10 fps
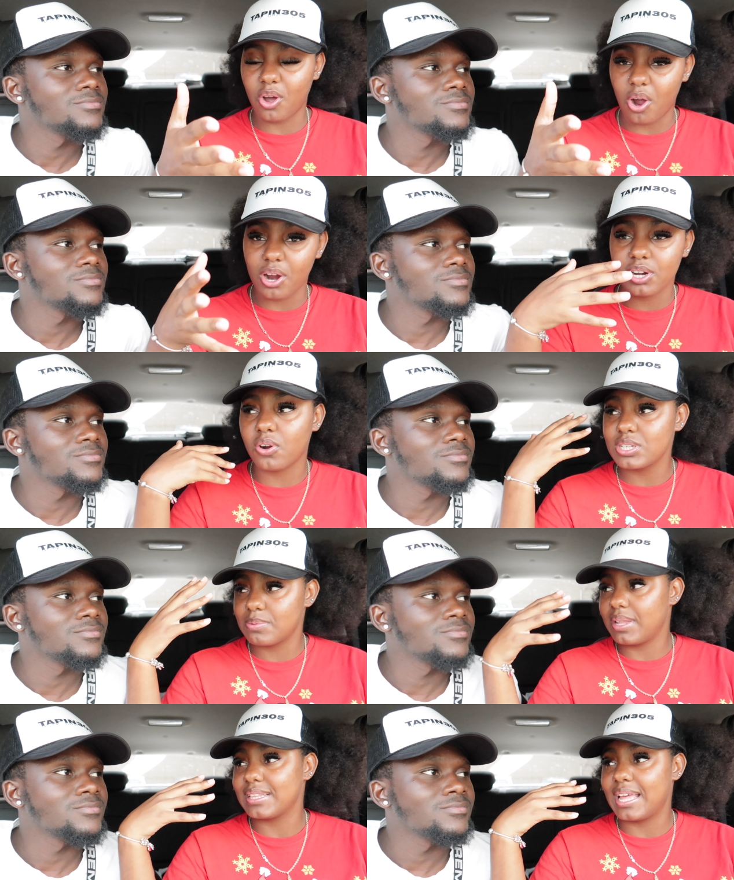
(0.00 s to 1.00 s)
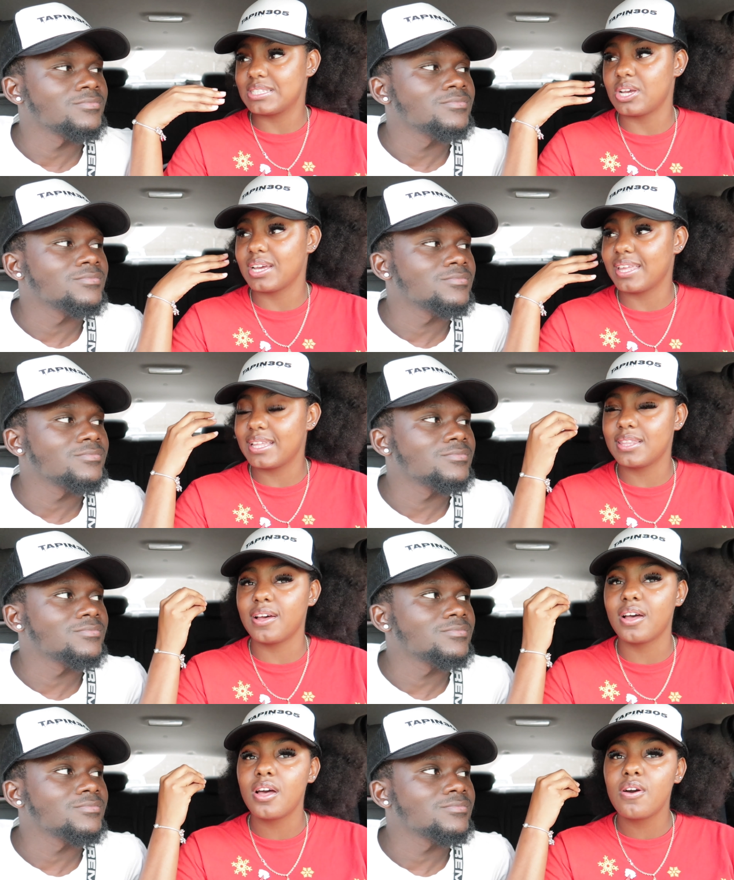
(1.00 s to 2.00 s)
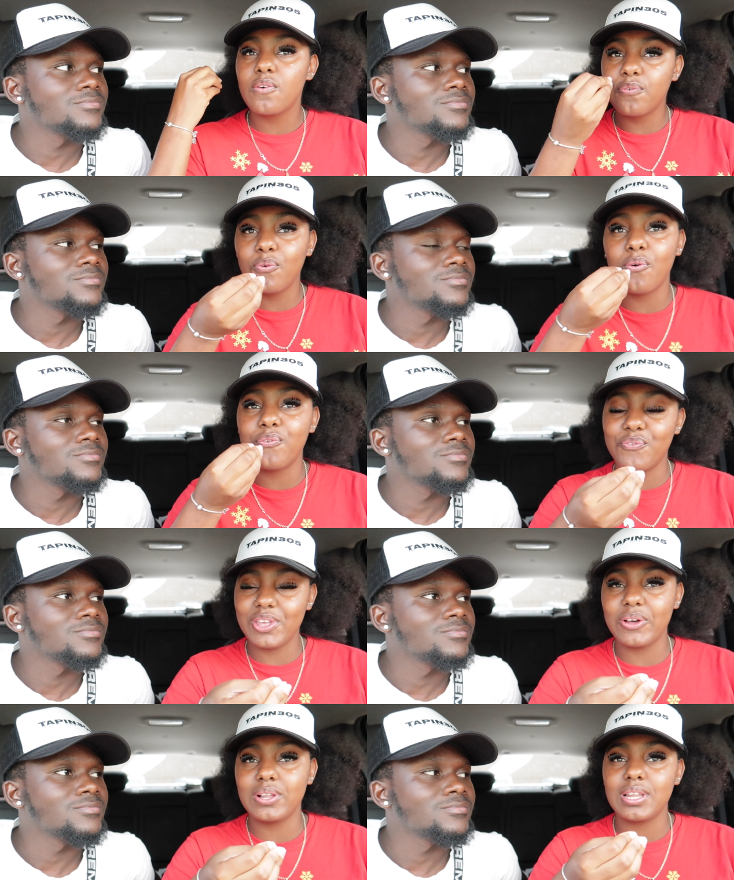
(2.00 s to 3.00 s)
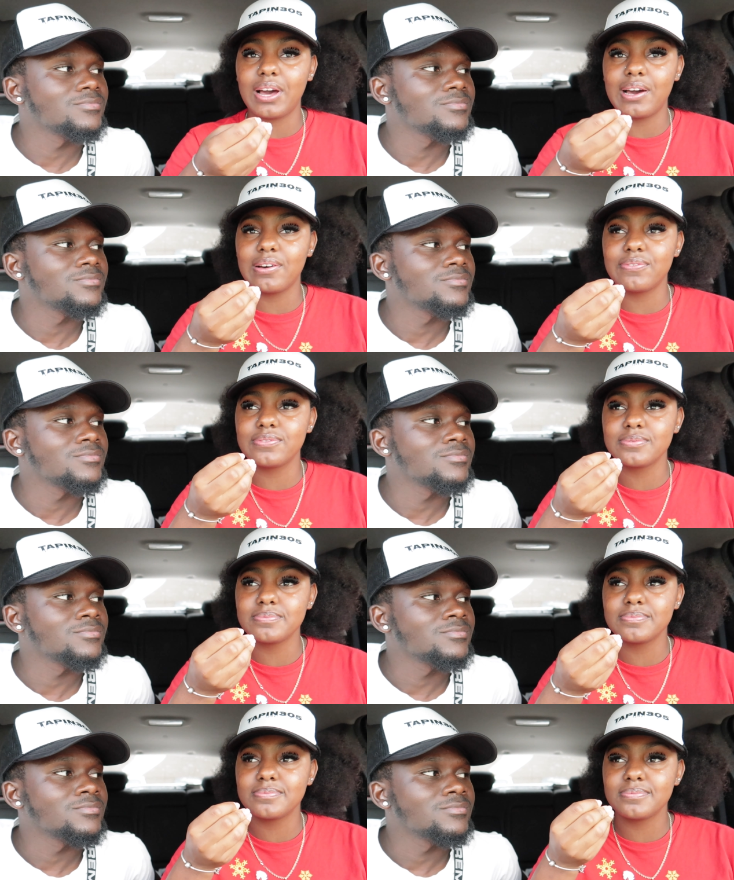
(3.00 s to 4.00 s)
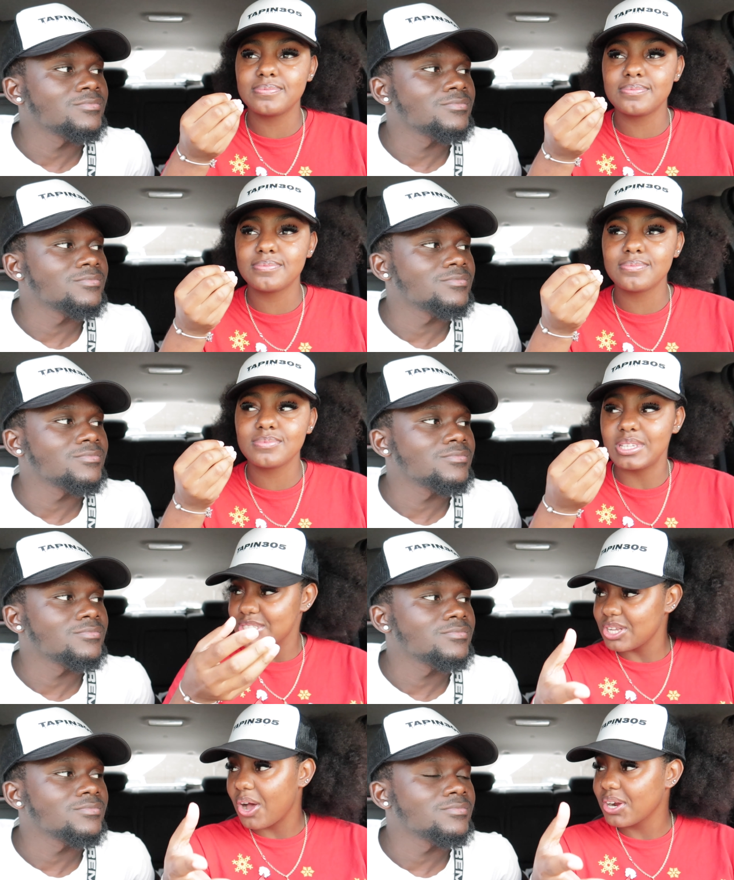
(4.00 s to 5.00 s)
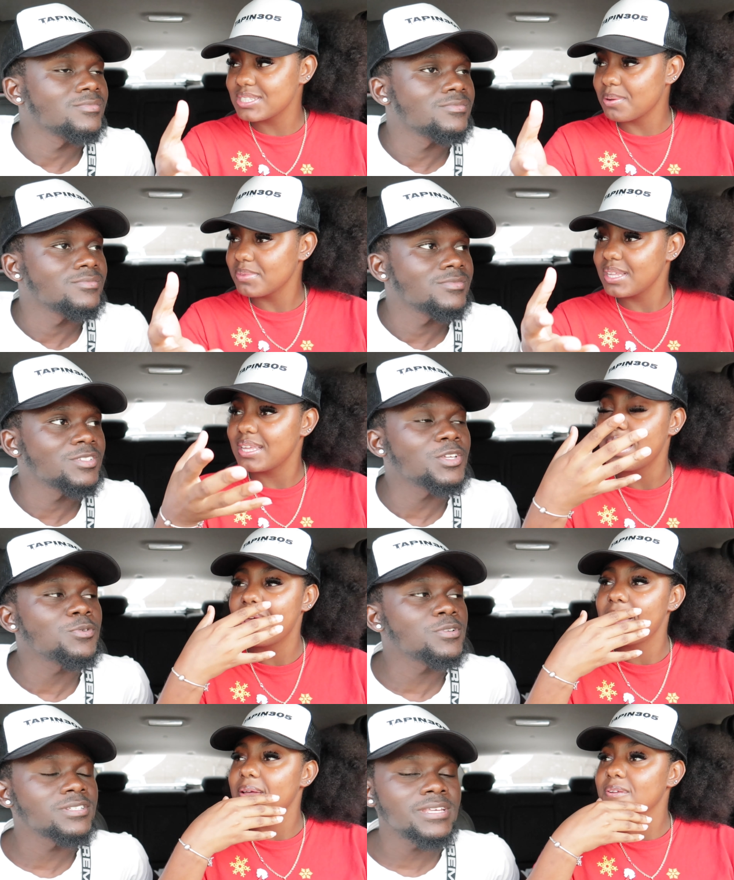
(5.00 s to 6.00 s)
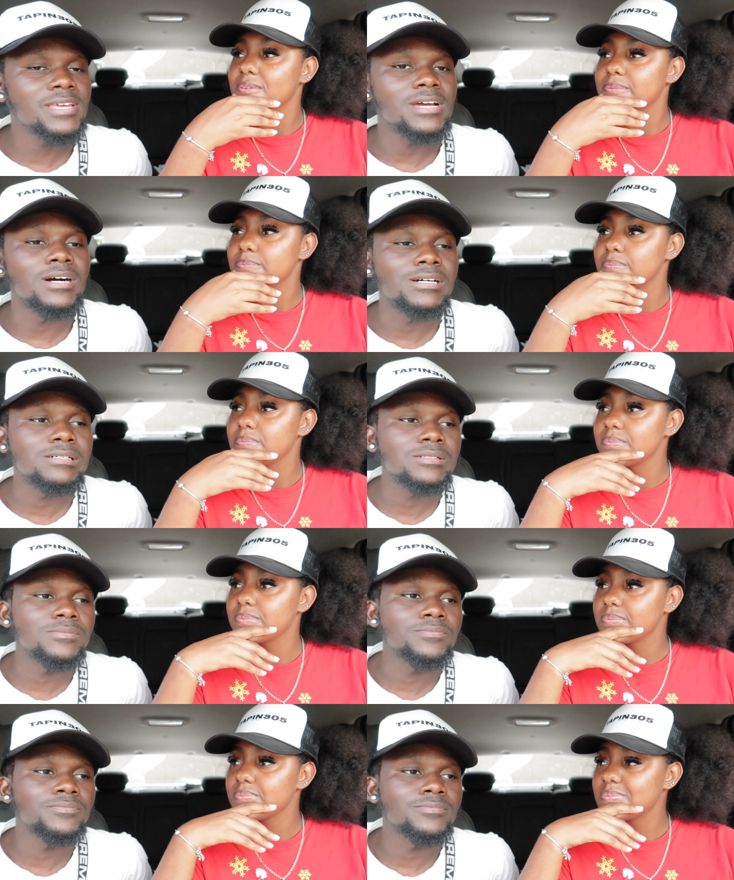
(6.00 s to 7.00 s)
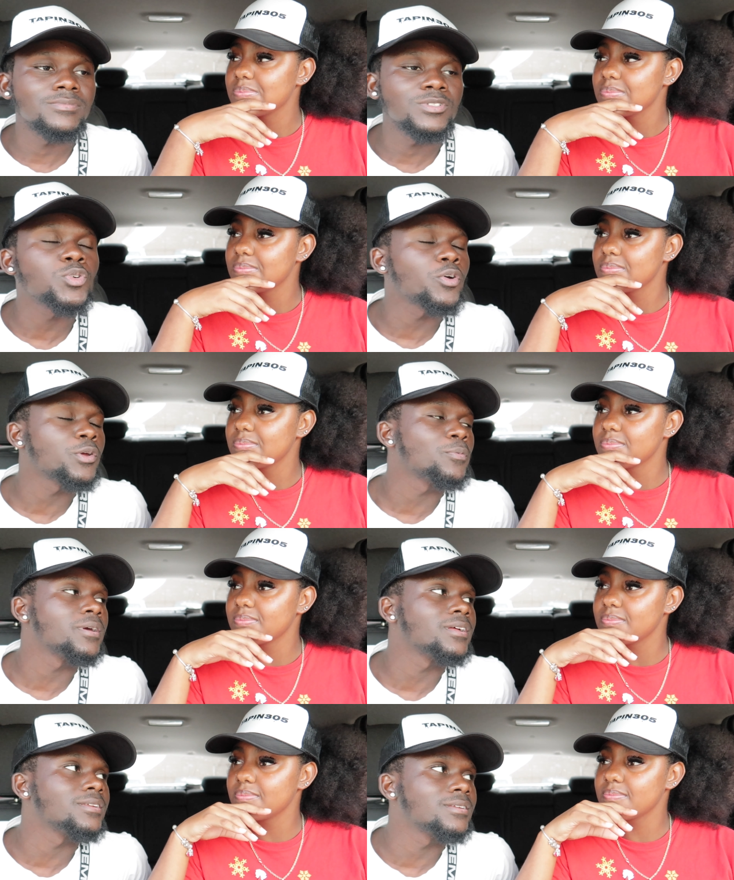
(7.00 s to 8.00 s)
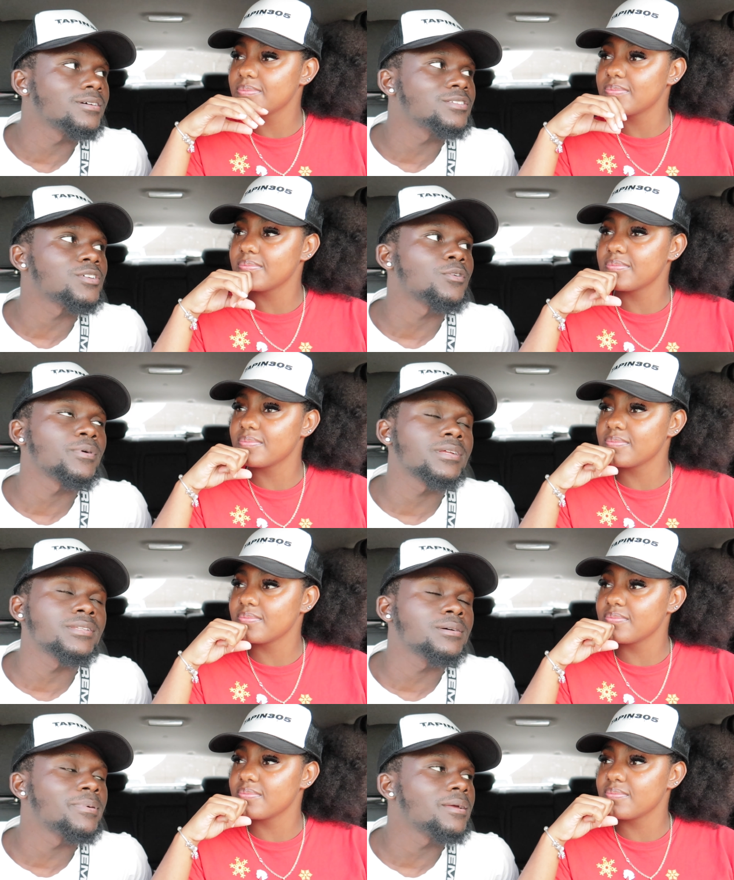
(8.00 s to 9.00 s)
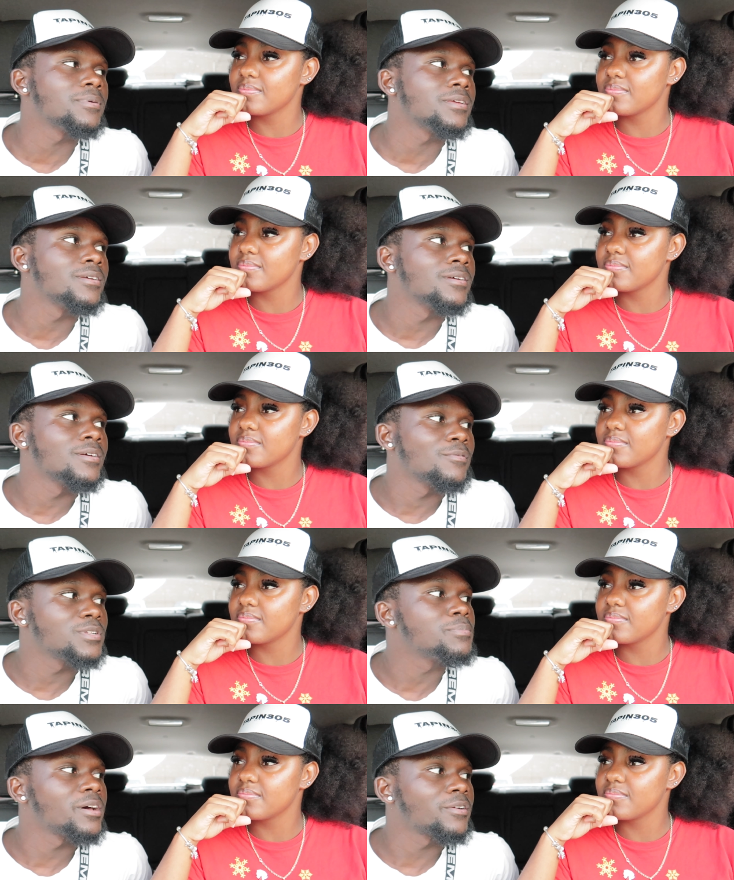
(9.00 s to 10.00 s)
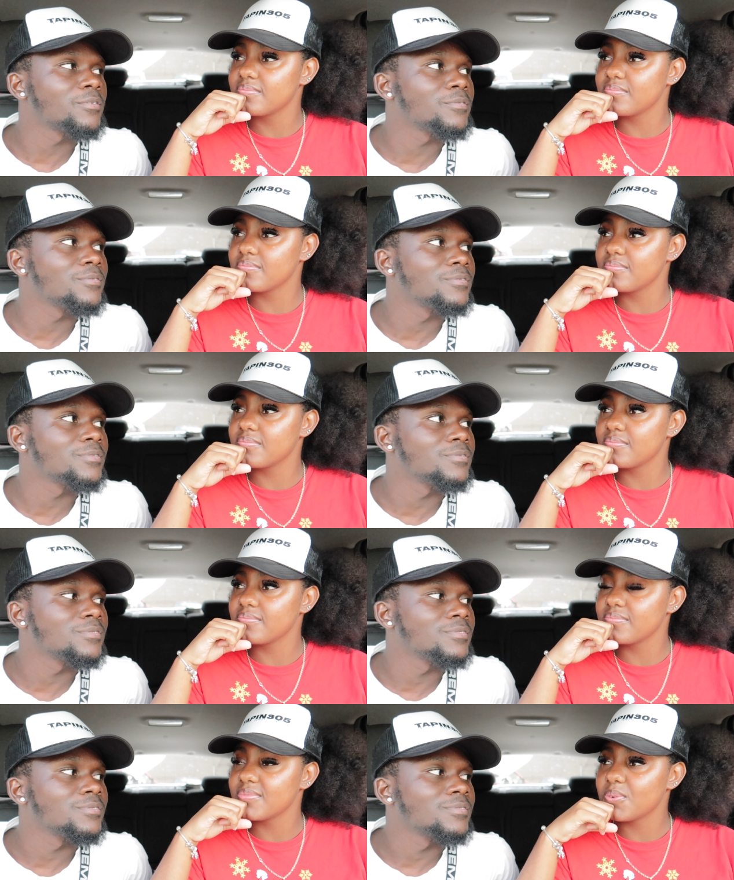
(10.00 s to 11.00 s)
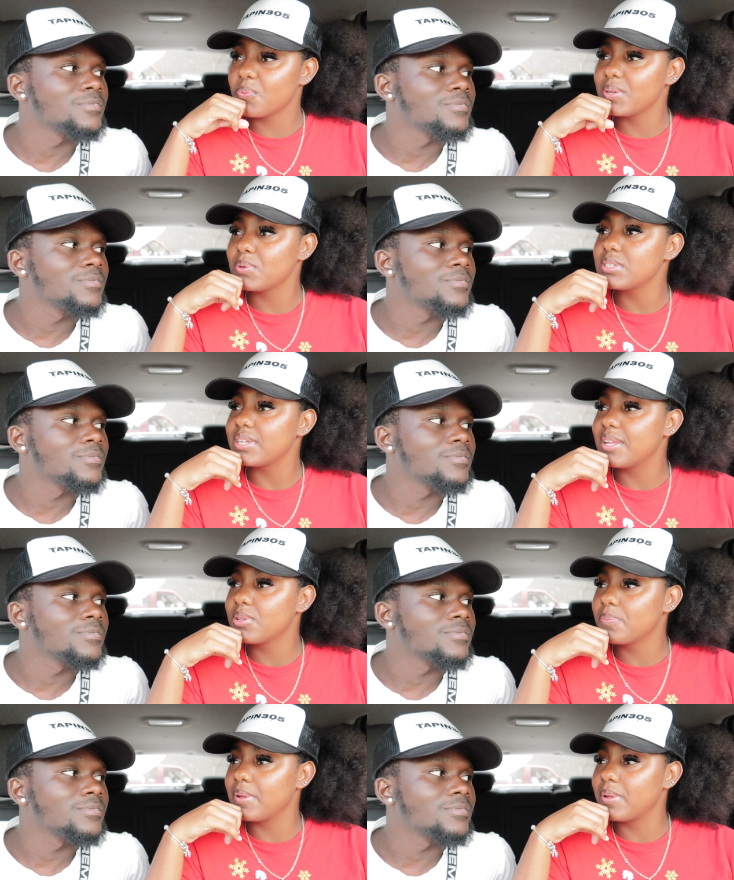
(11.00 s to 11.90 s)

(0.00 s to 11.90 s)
Speaker 1: car or something like that so I could get the full feel of the song or something. So you would
Speaker 2: say um Tory with the song with the baby was better?
Speaker 1: What, what song did with the